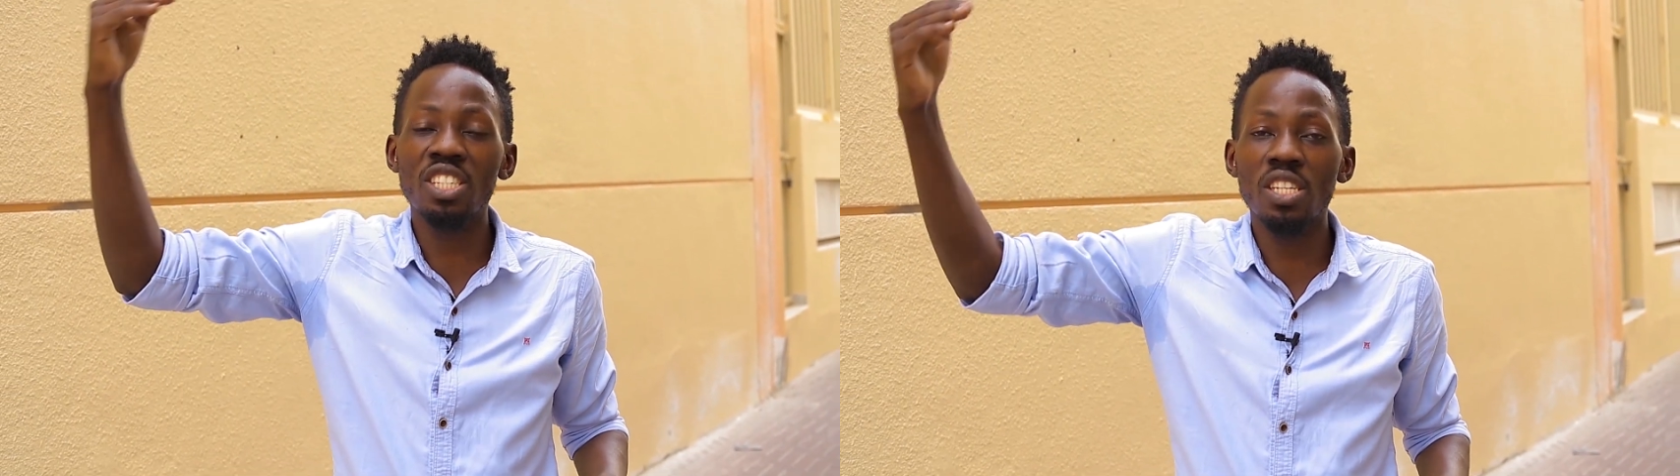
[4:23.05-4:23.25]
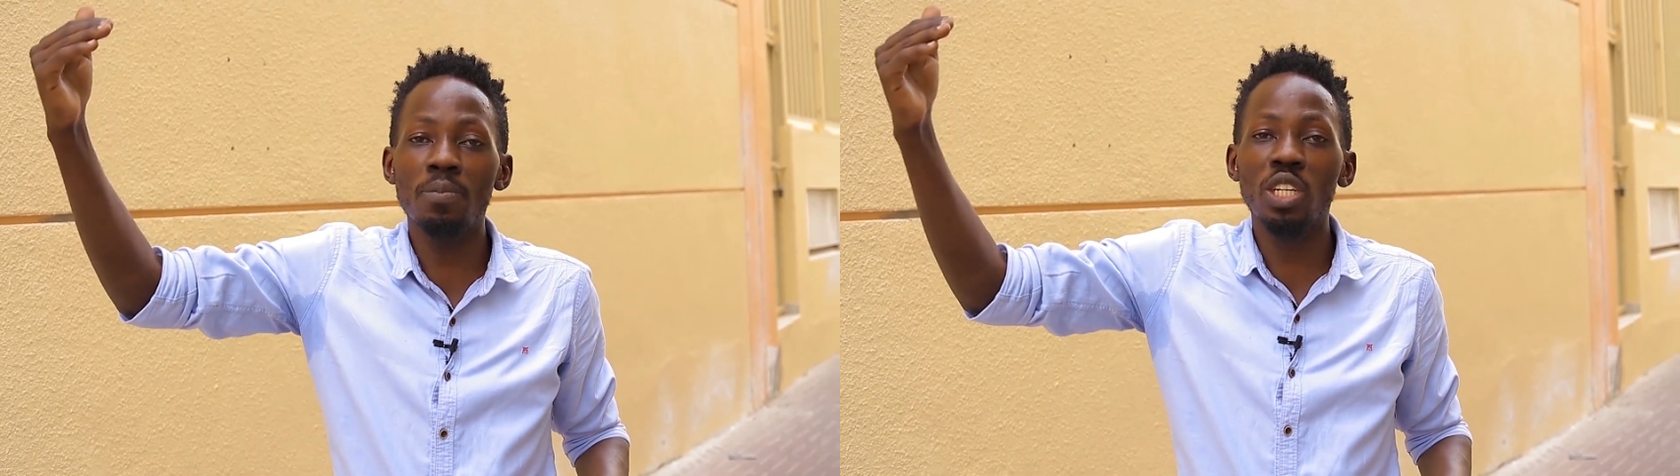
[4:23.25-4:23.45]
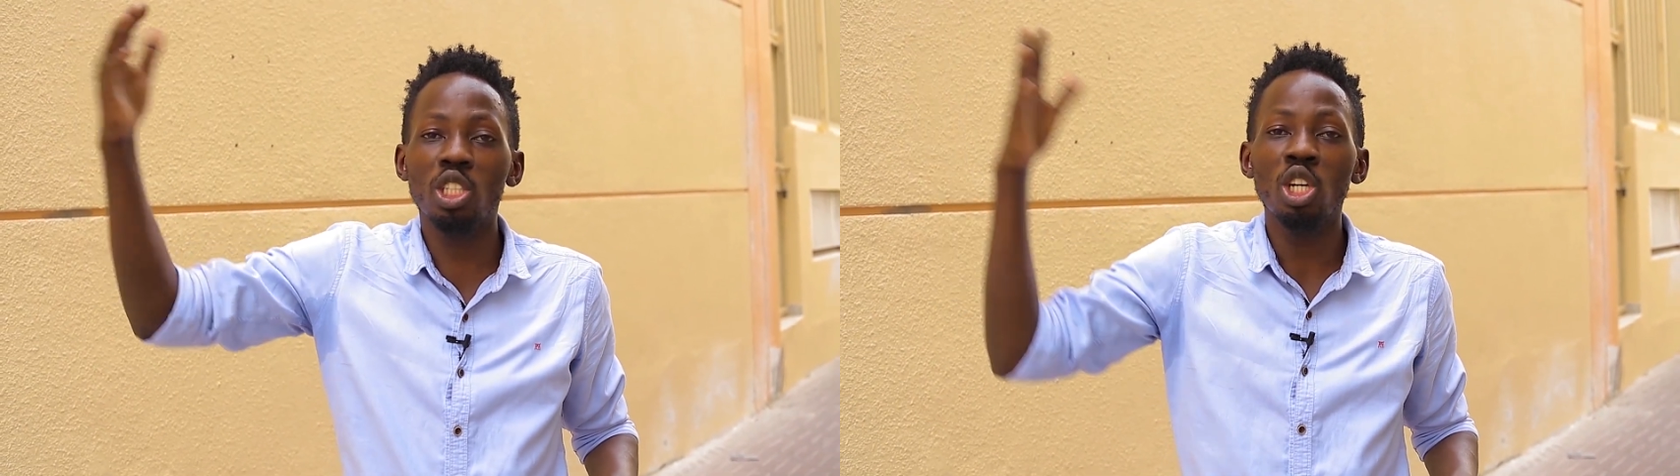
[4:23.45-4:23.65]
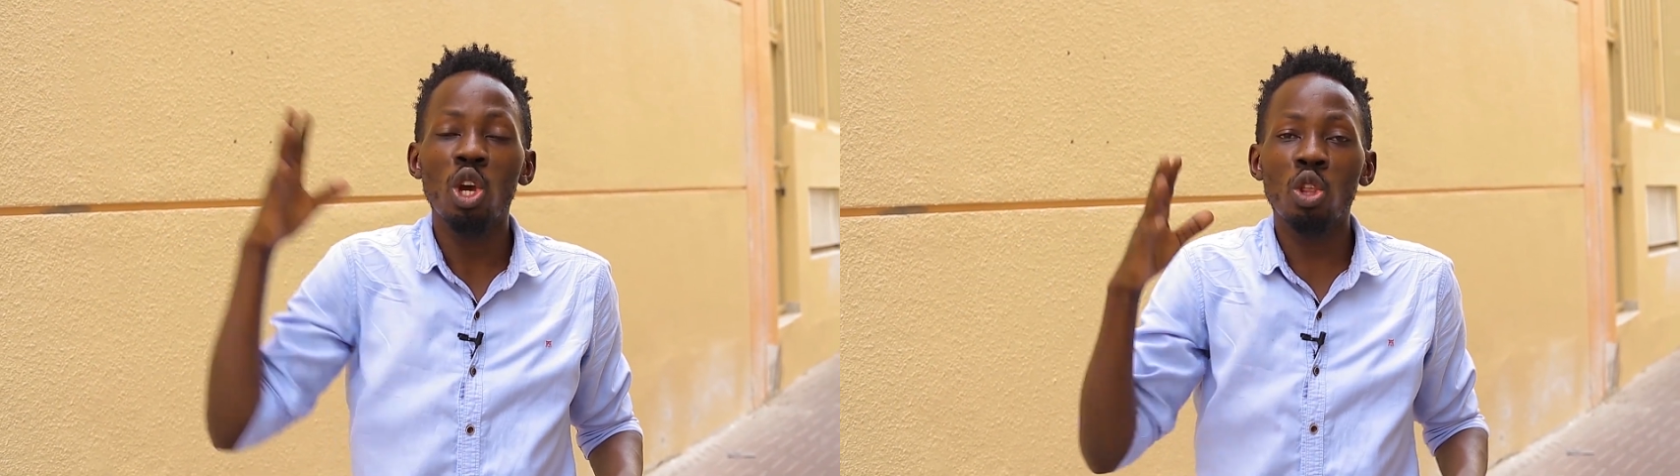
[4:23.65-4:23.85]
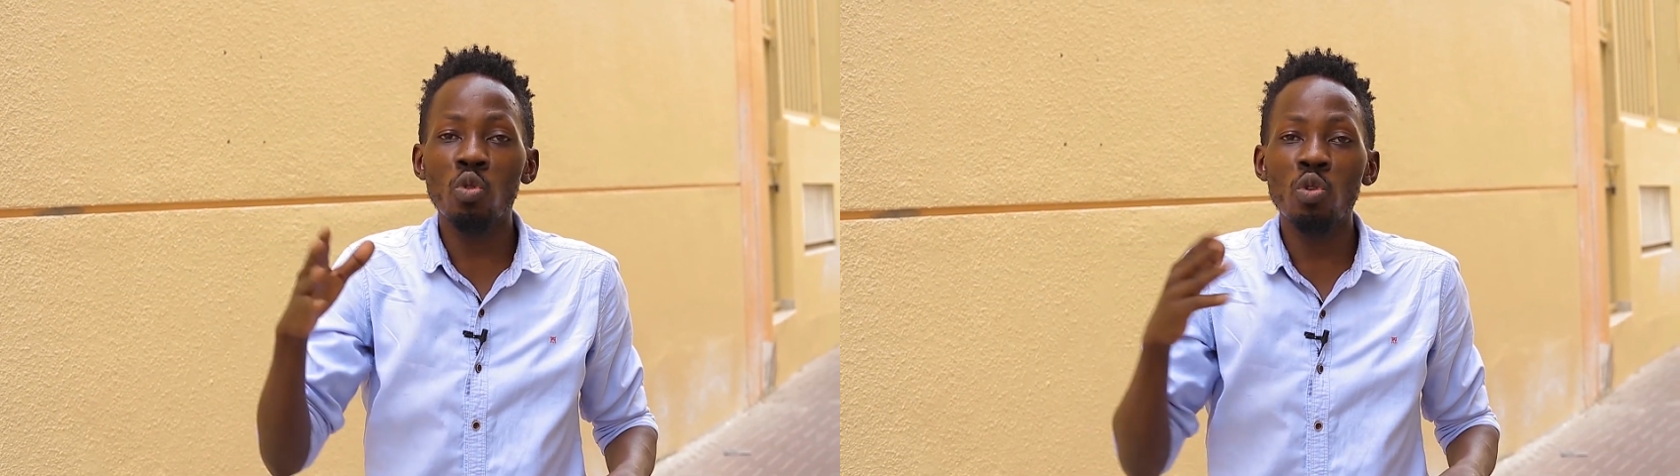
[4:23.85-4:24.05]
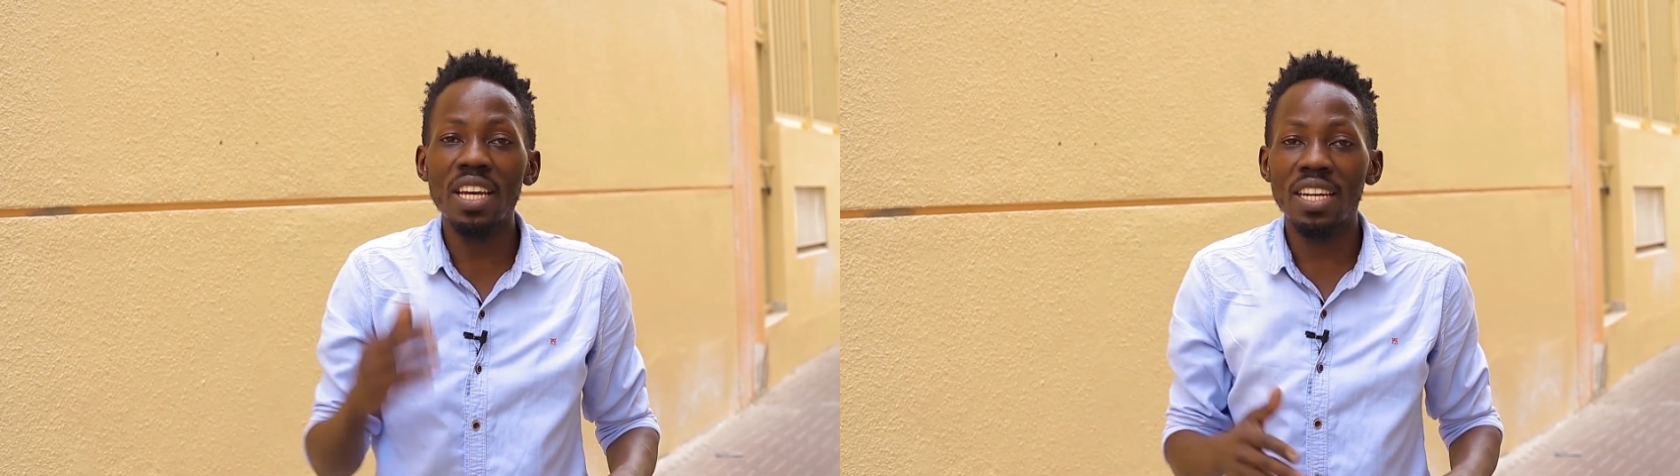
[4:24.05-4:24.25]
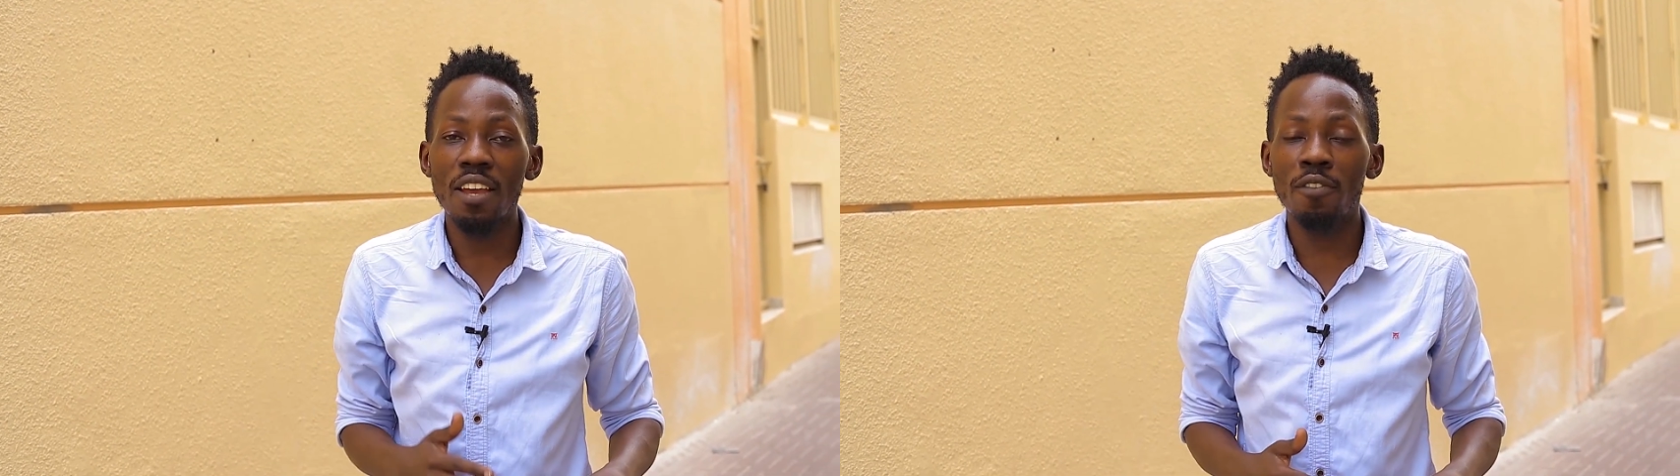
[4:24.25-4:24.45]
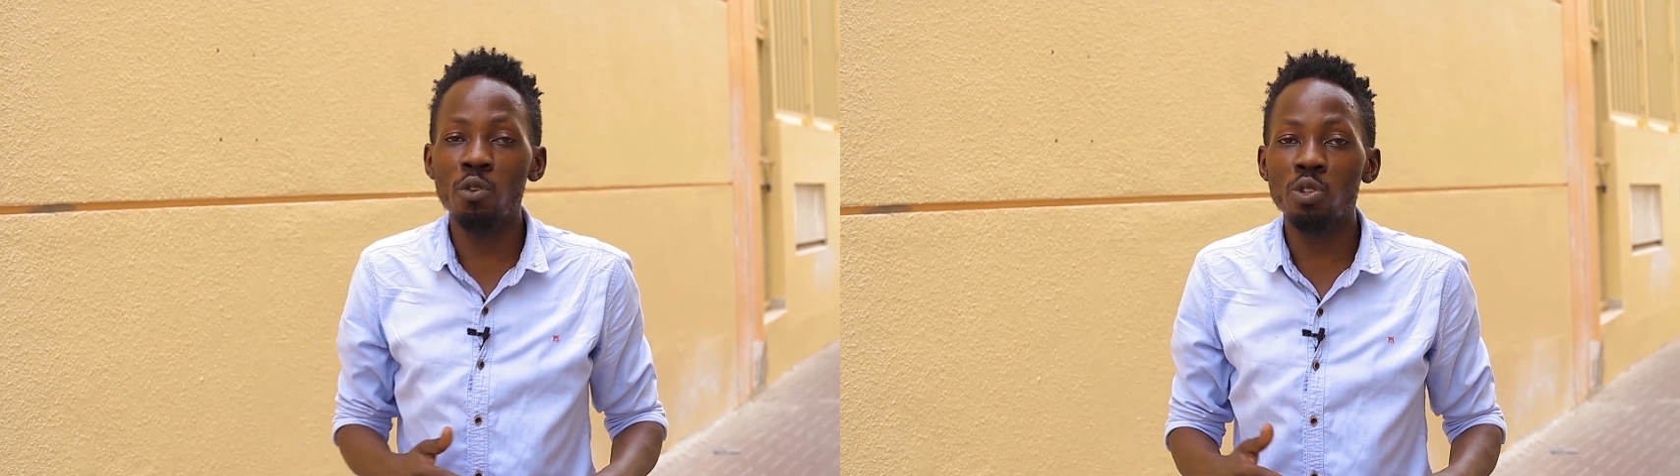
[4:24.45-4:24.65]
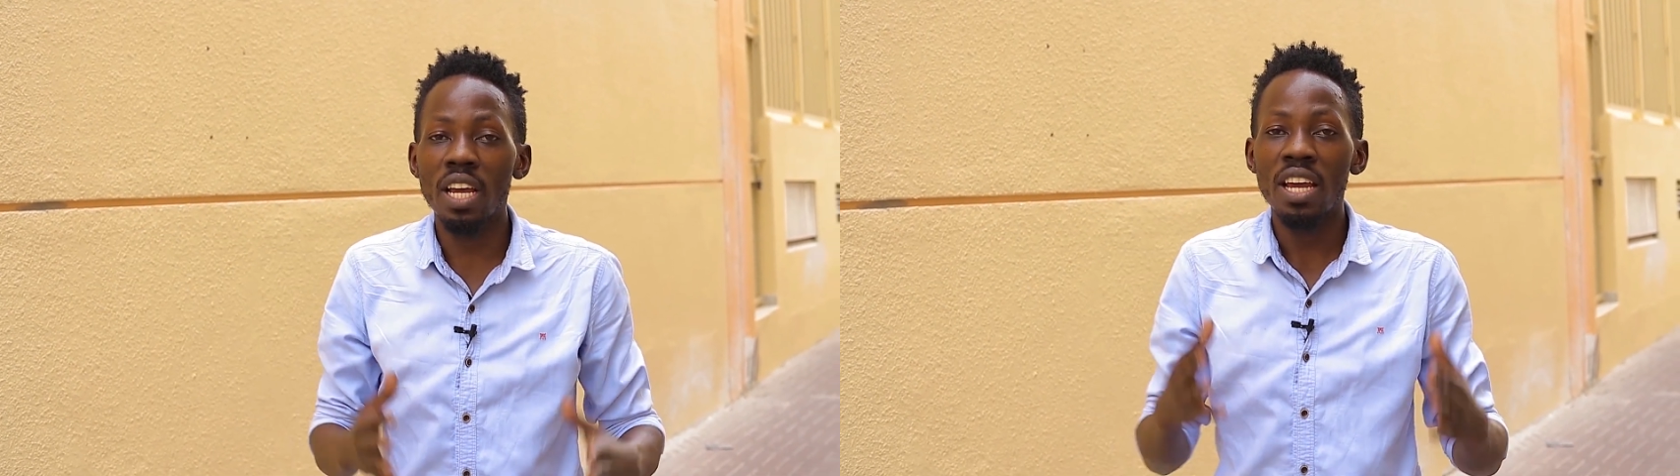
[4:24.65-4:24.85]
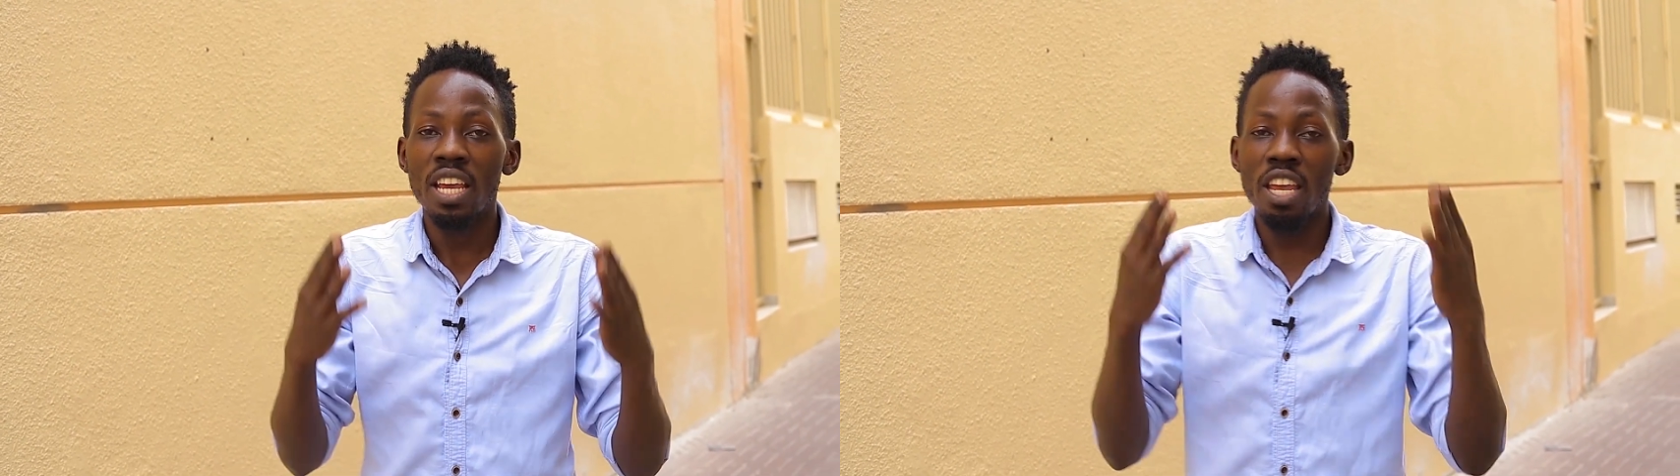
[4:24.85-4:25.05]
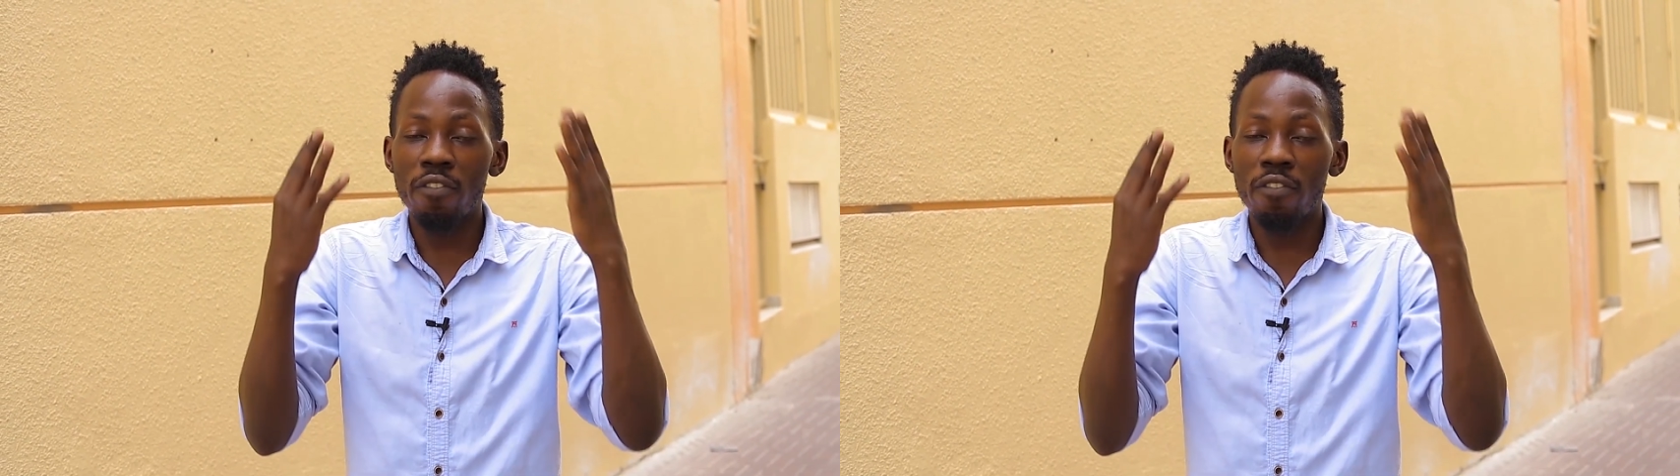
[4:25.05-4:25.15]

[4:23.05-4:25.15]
the subject through the diffuser.